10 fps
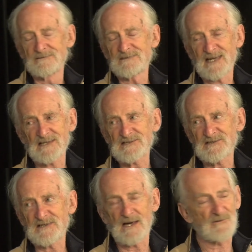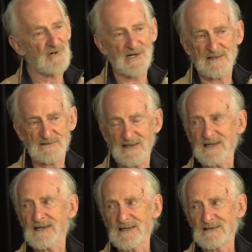That's not right
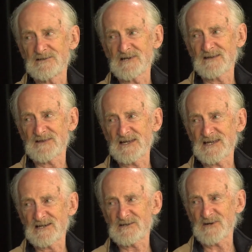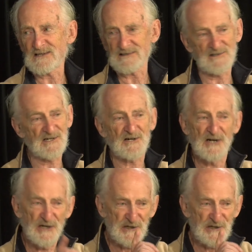thinking. You're not thinking correctly there.